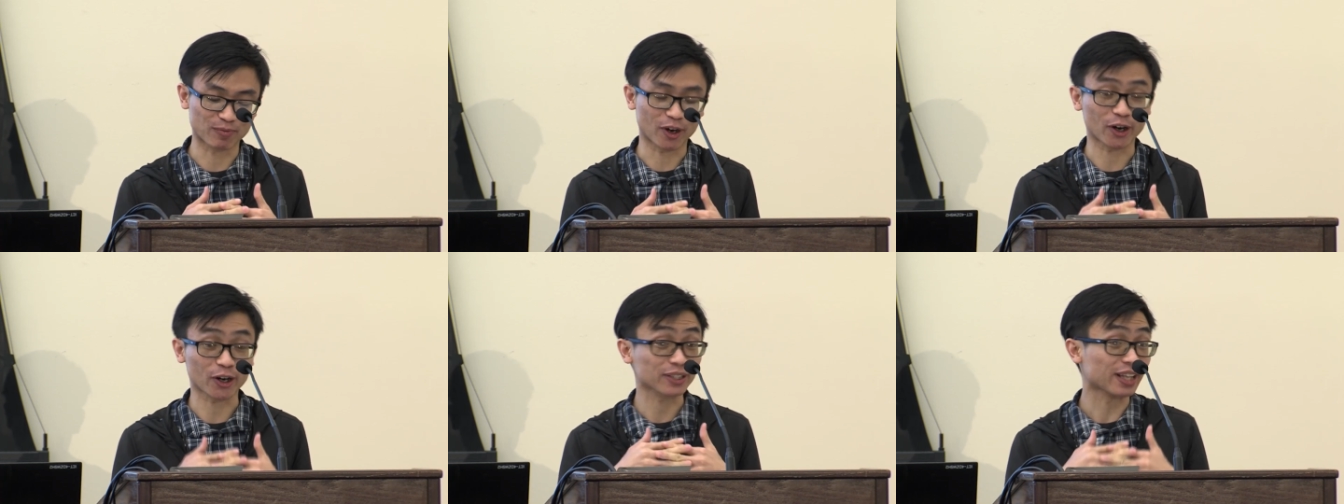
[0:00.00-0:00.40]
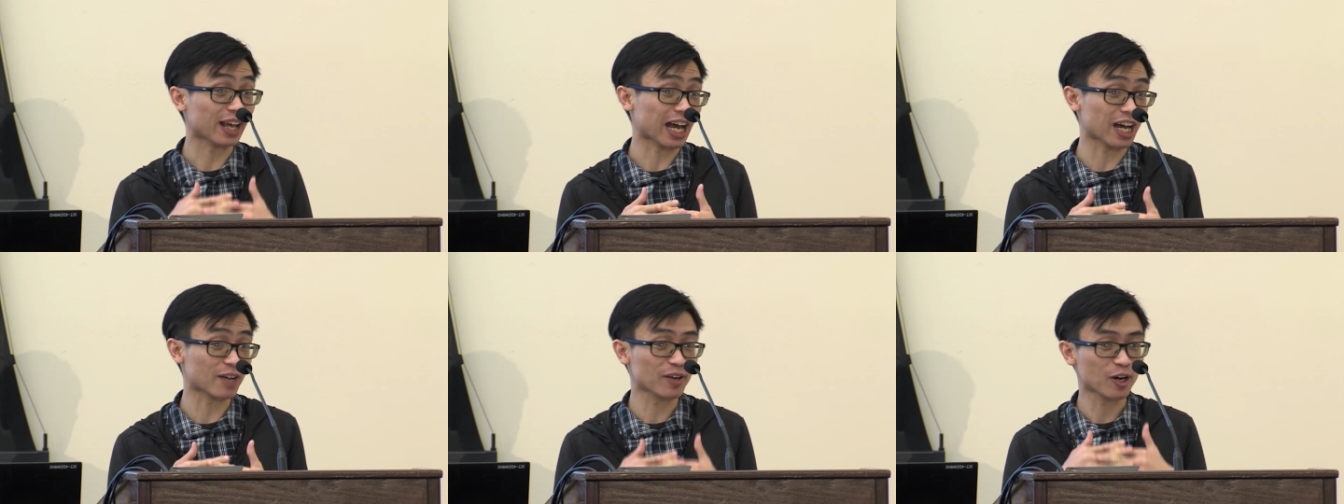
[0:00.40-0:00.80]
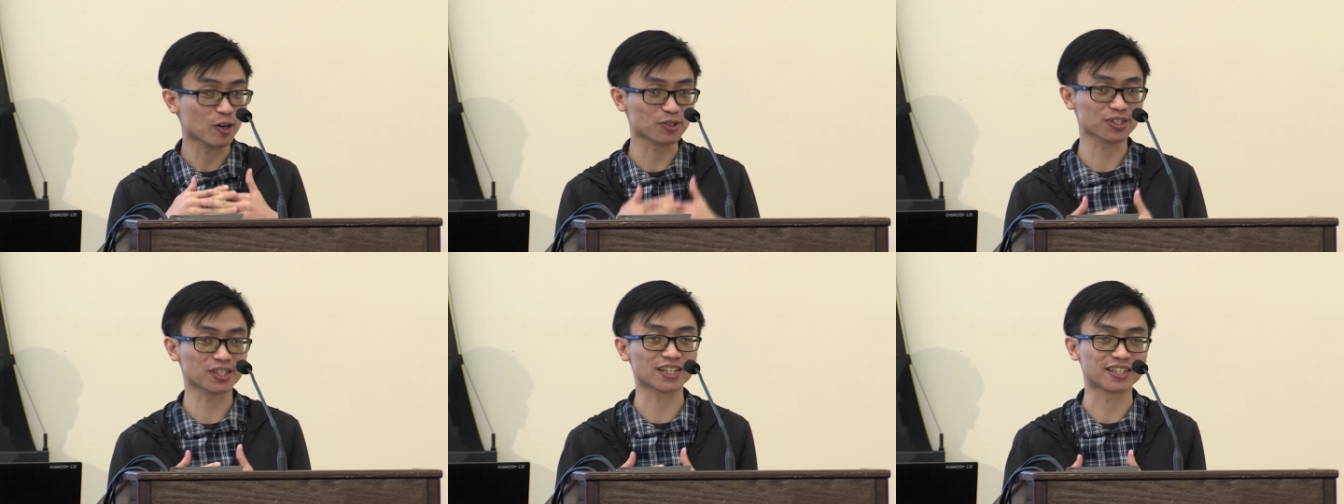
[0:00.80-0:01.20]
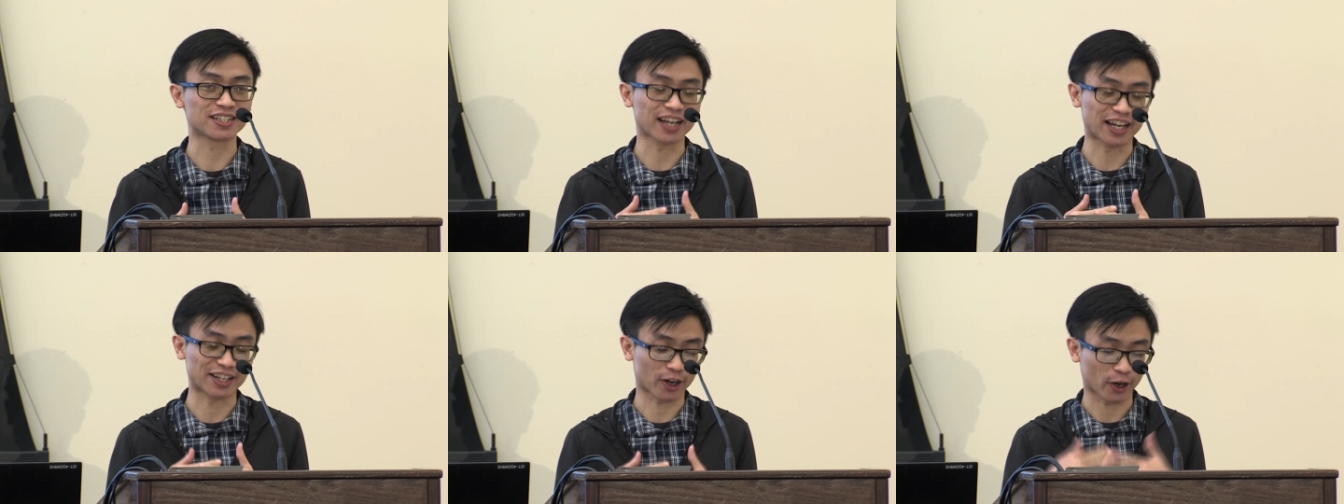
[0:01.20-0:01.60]
our lab hosted
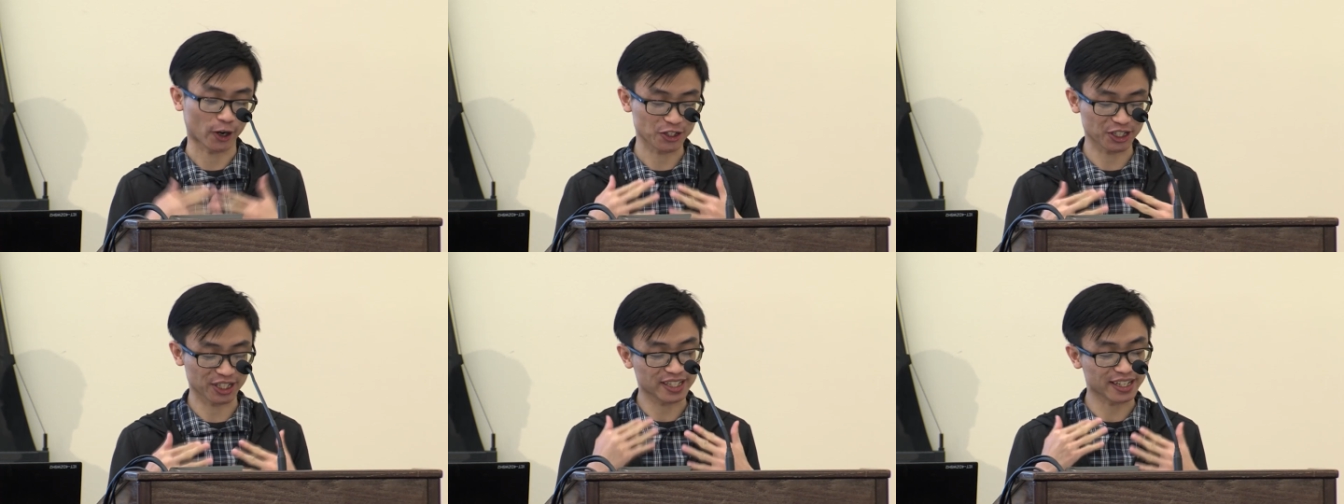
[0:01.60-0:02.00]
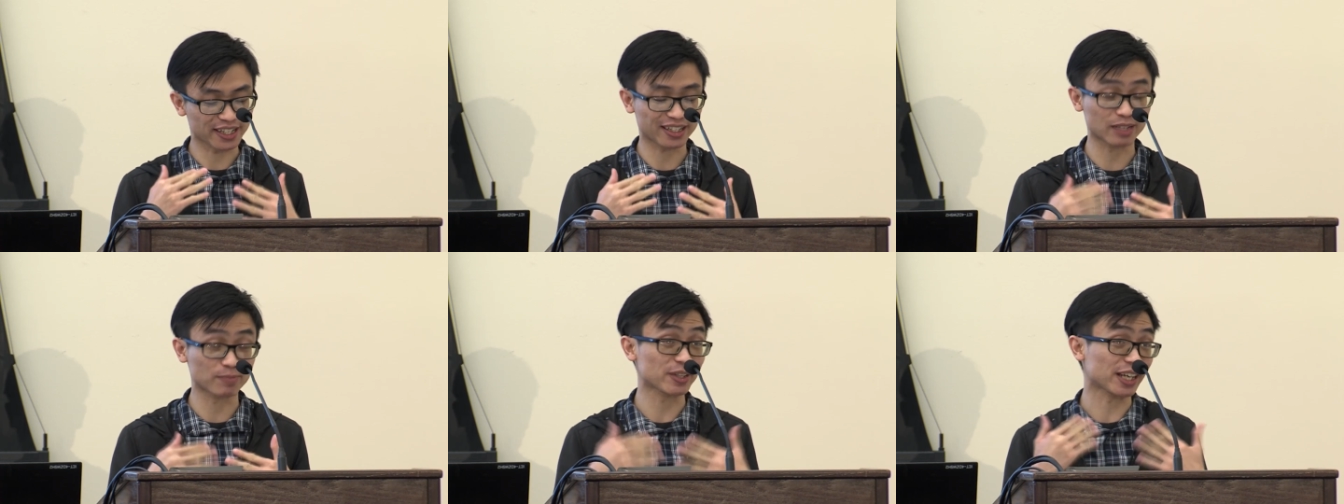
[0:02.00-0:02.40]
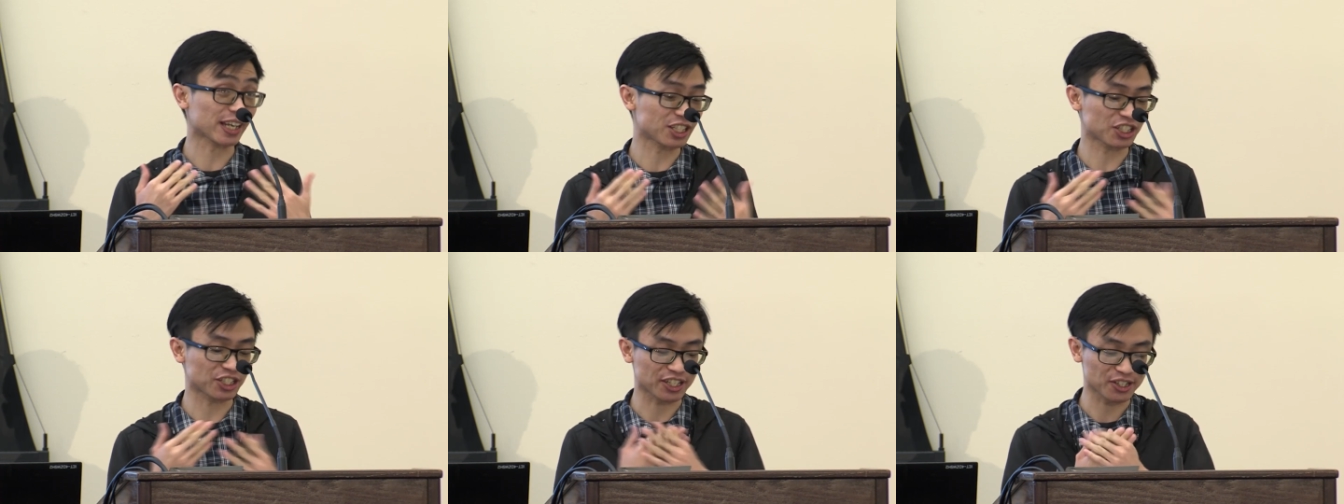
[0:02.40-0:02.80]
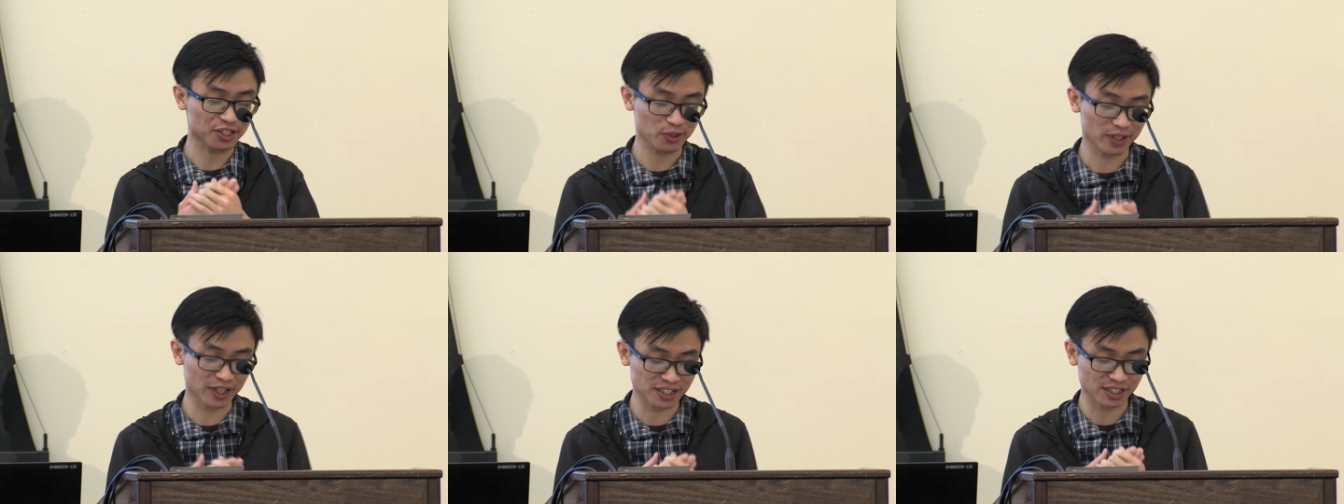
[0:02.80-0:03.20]
an Argentinian PhD
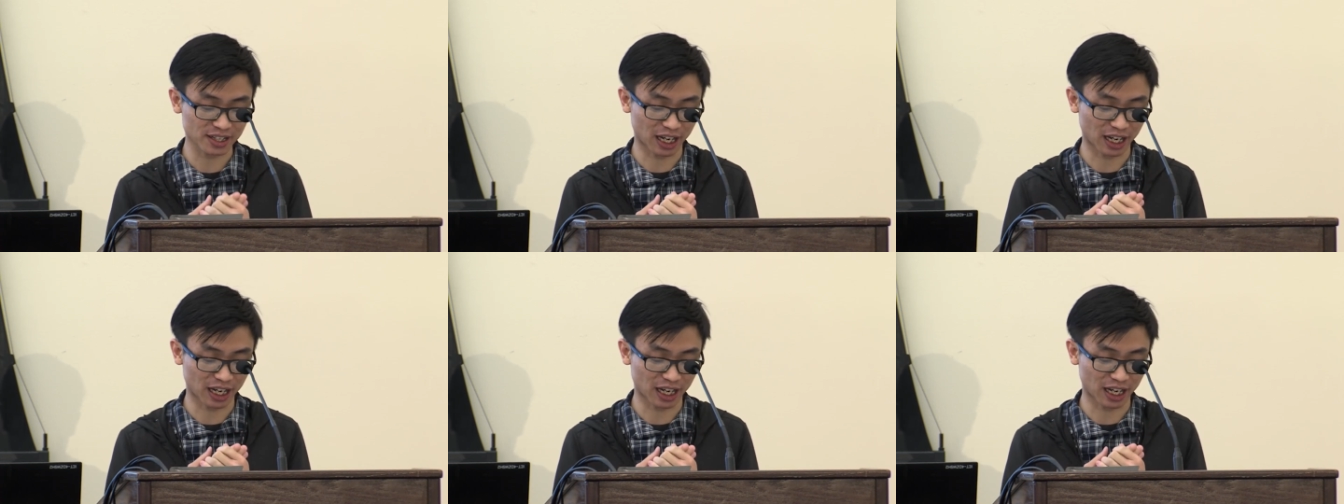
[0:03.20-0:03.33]
student.